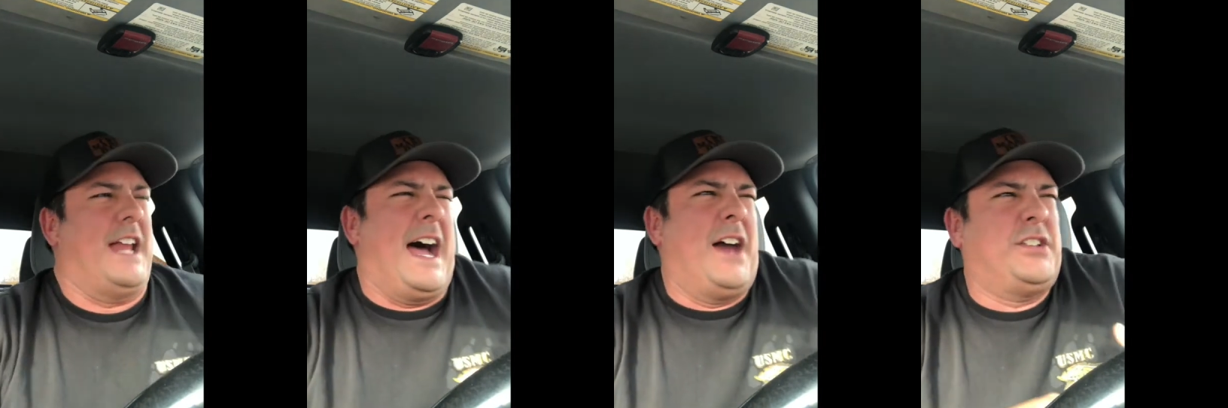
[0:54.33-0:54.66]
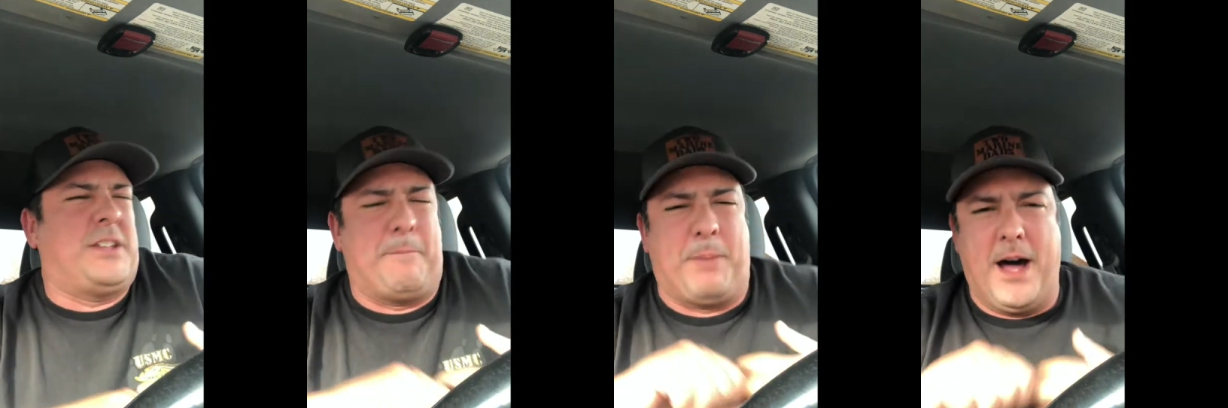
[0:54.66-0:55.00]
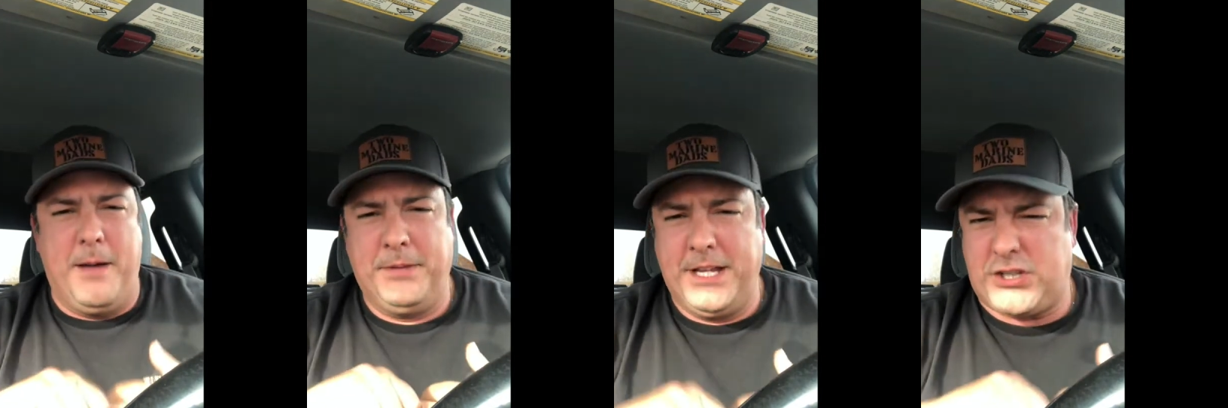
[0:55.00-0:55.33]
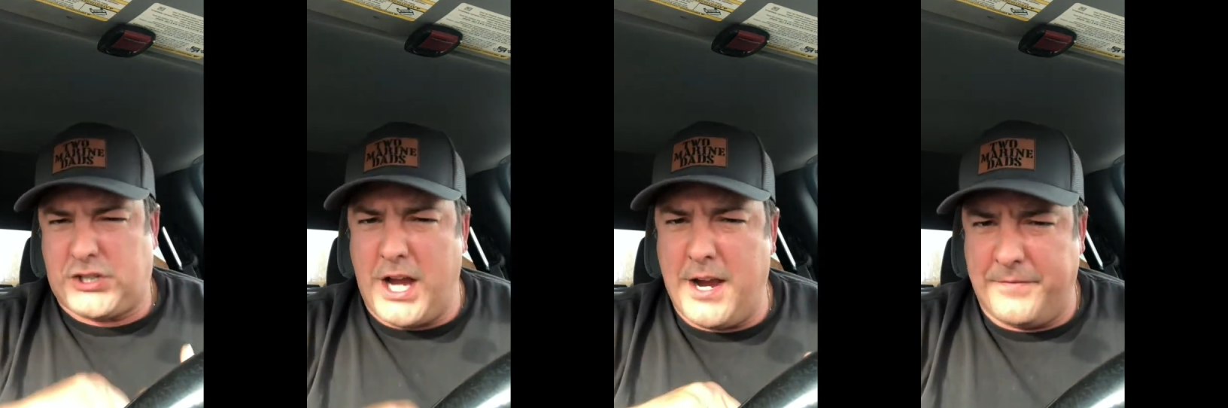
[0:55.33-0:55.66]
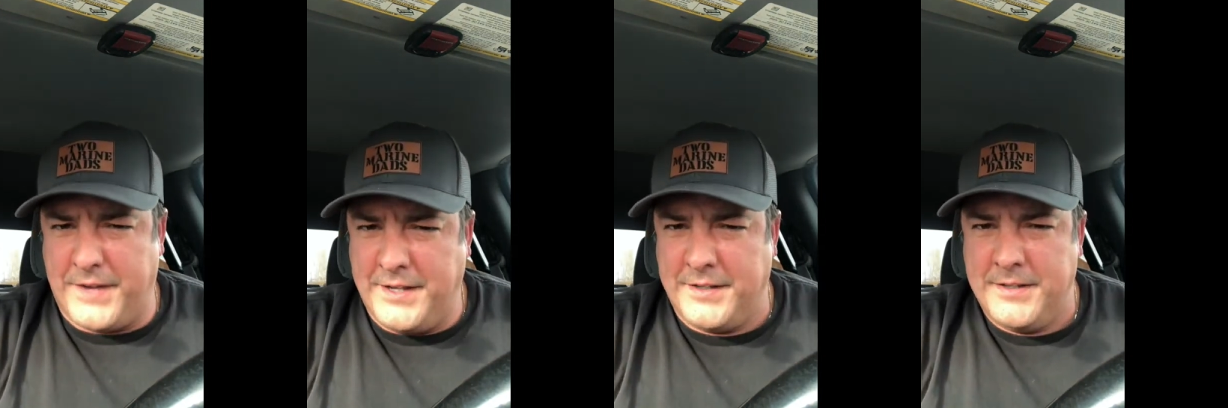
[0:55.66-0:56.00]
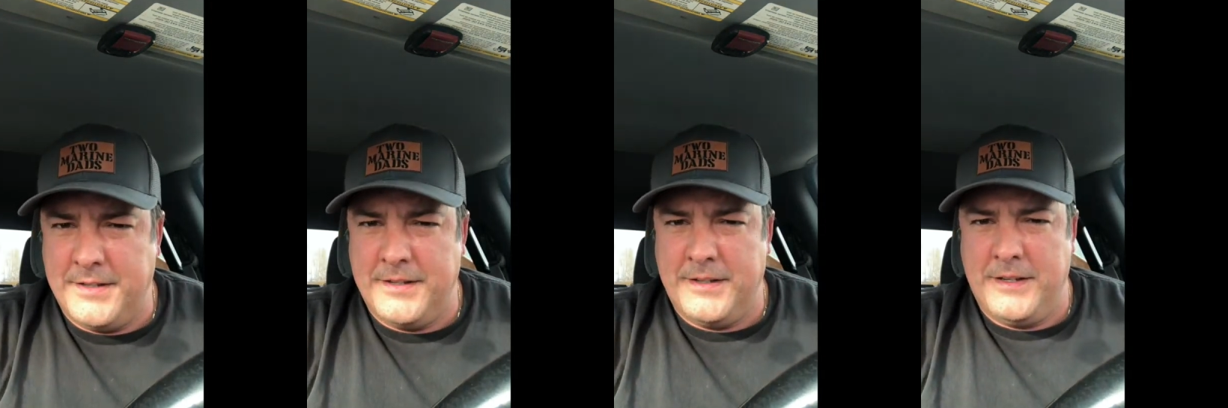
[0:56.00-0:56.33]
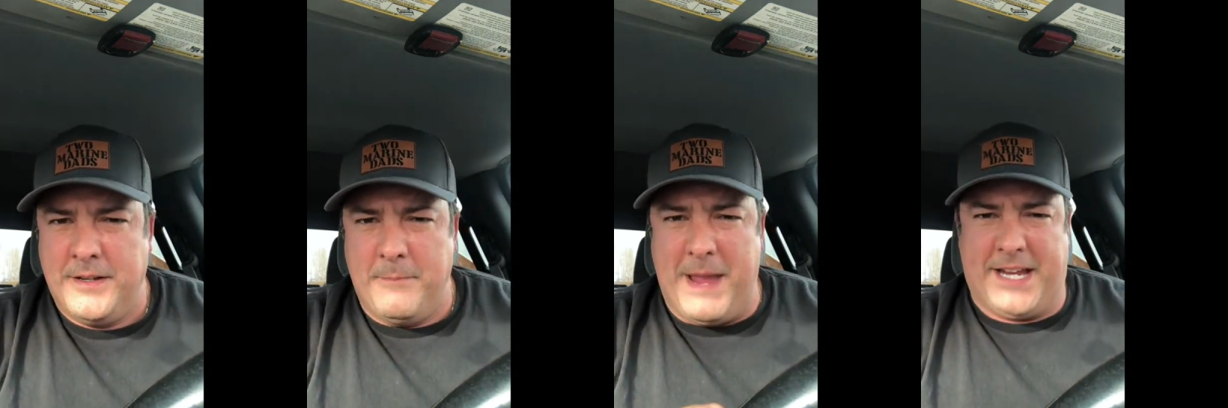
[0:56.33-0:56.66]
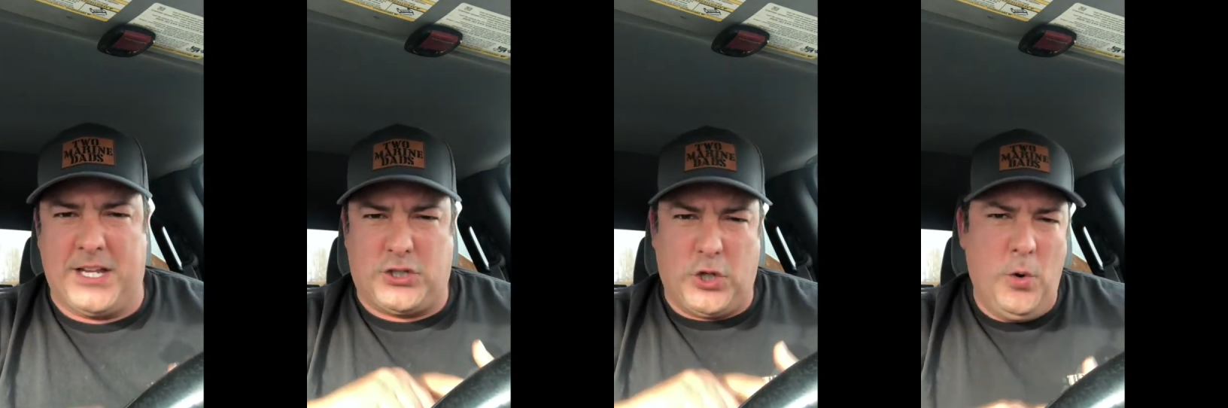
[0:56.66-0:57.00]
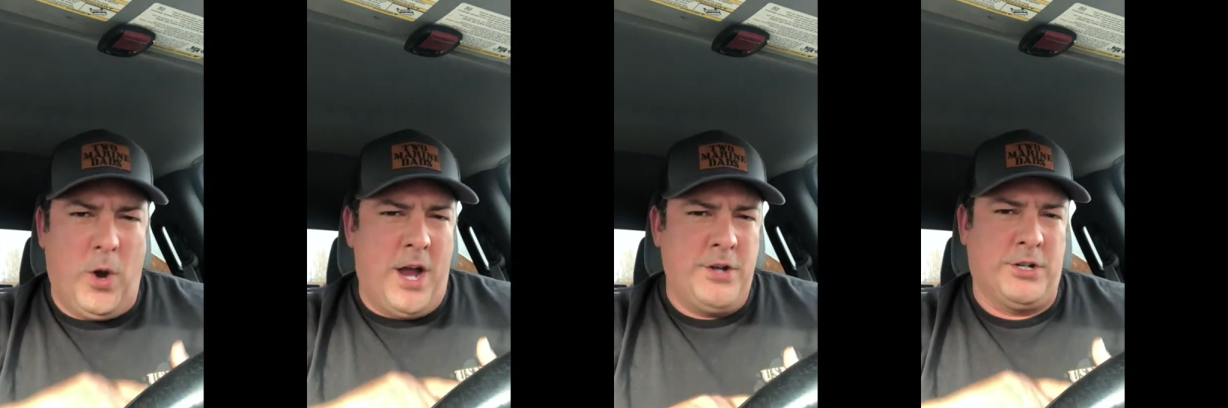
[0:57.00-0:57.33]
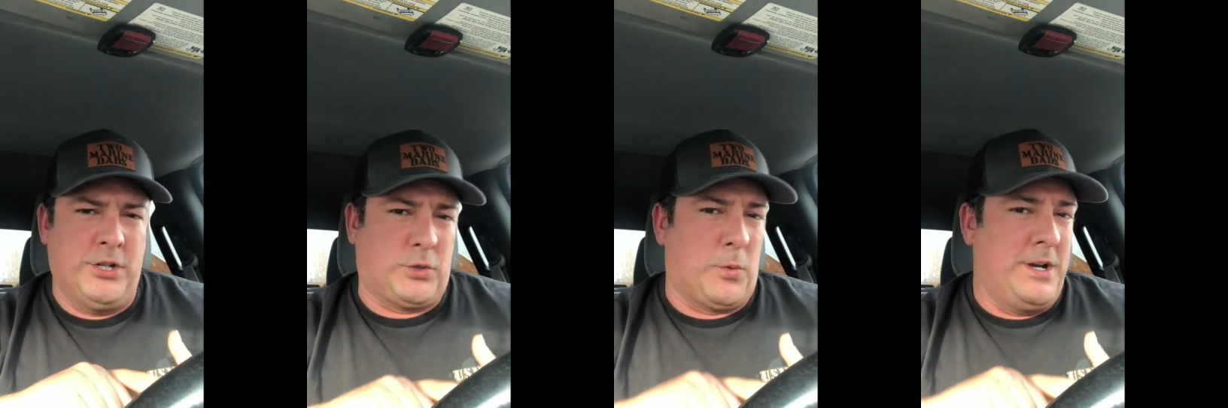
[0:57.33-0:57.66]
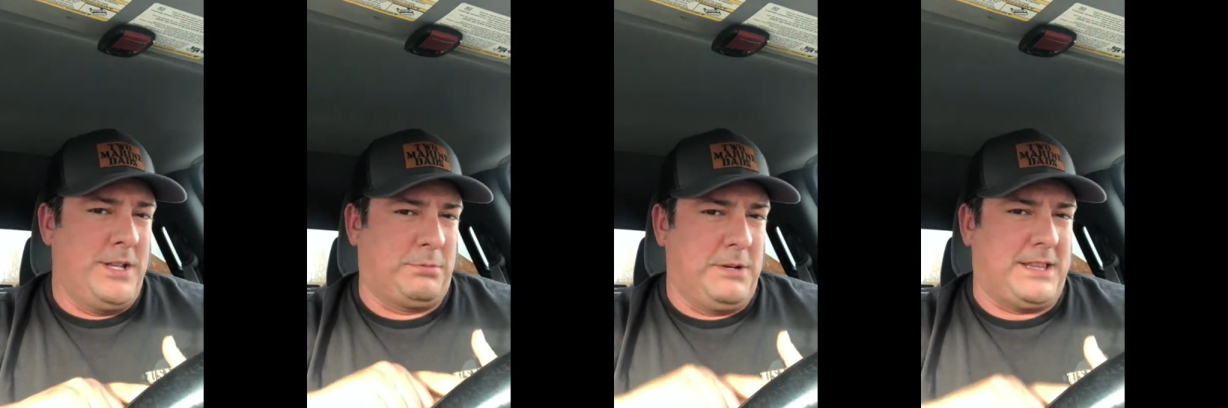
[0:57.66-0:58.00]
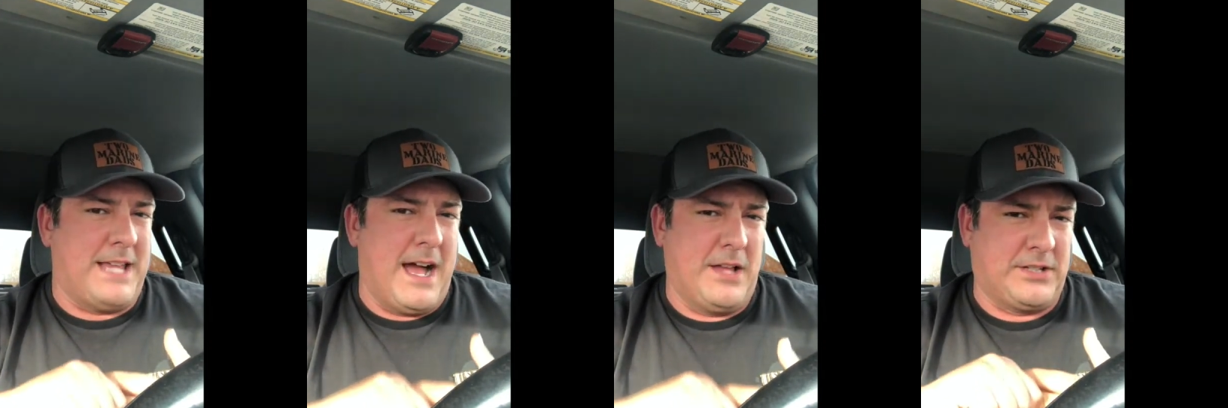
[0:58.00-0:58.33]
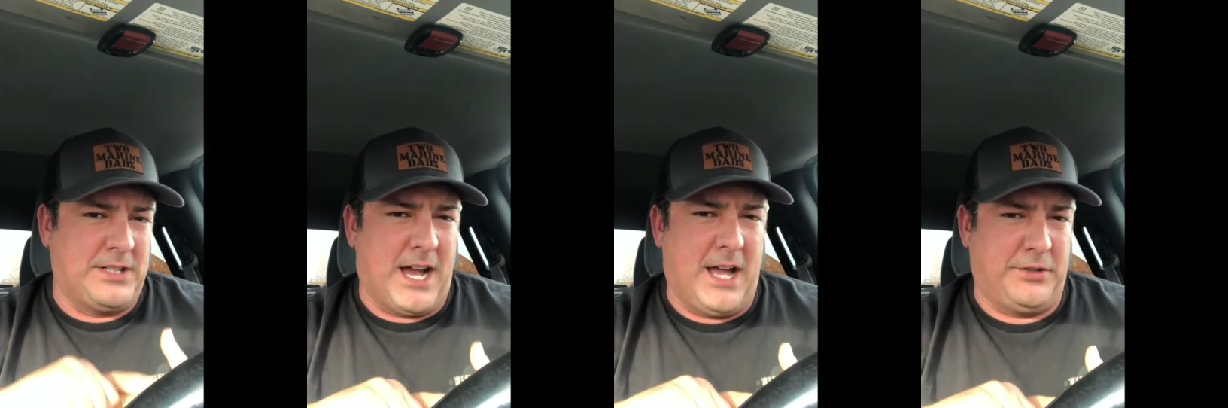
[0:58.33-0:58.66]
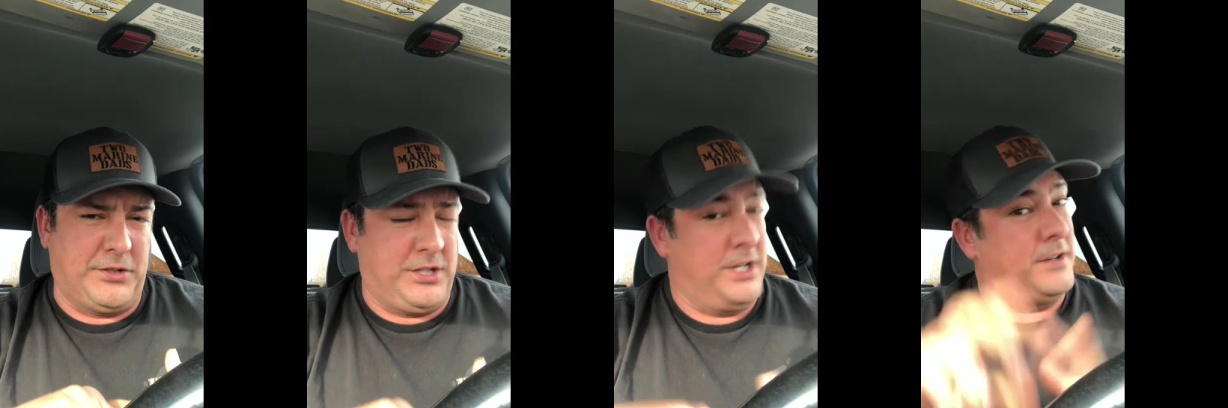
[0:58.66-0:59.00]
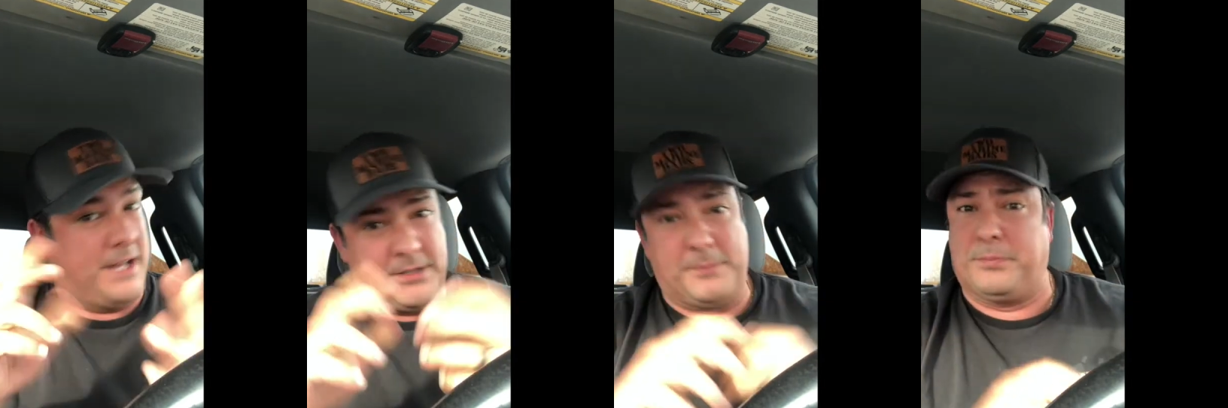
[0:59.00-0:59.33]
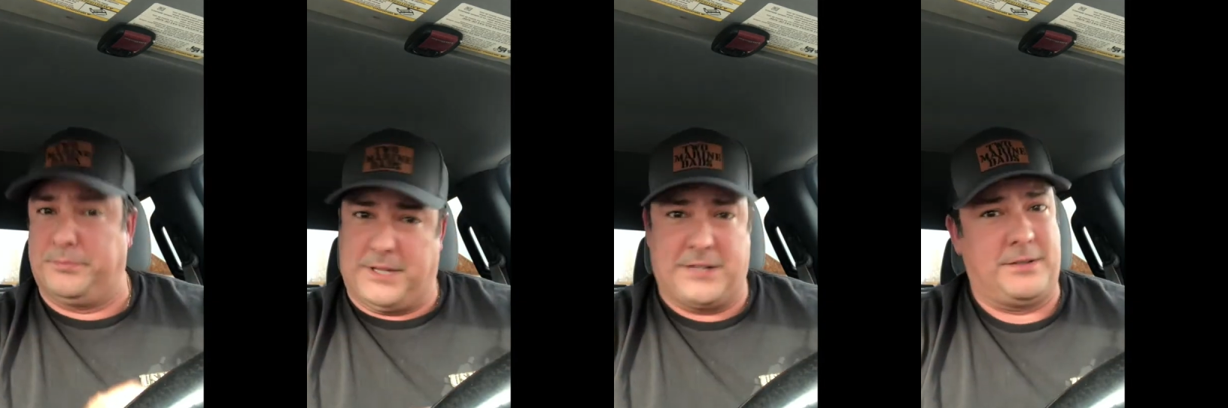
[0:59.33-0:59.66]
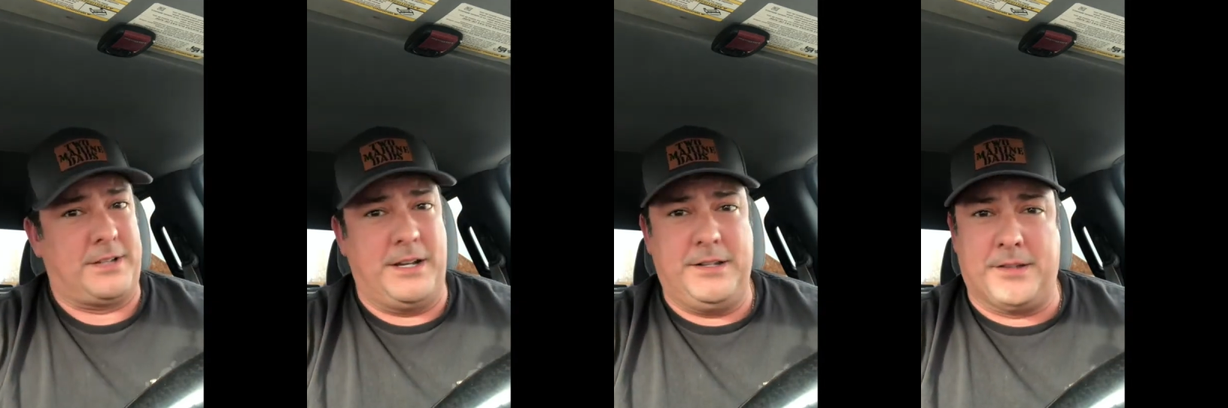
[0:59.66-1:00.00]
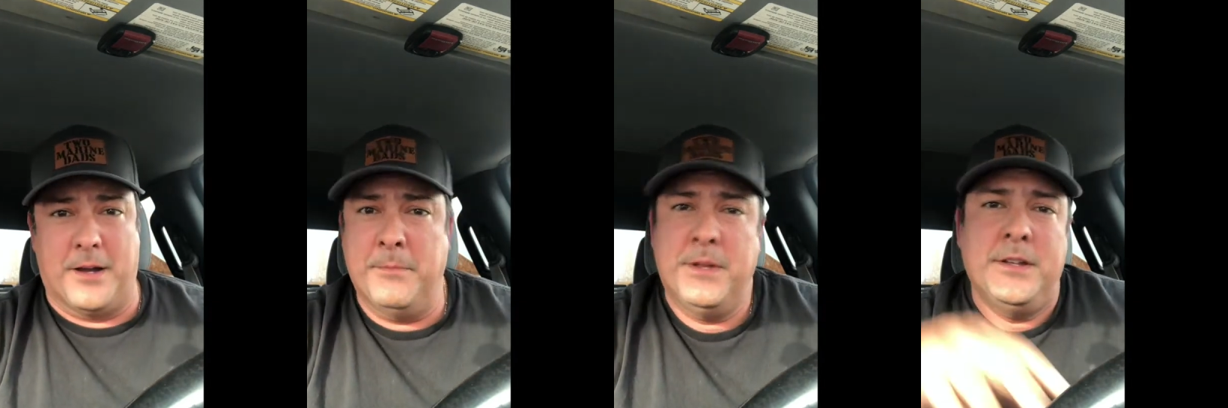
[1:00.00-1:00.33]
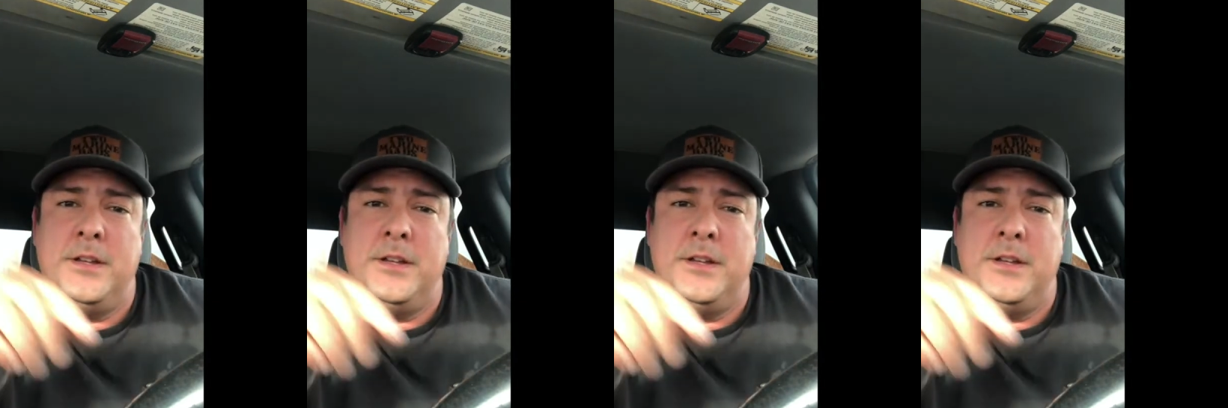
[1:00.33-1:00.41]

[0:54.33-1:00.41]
How does a public servant making $223,000 a year, and that's a tidy sum,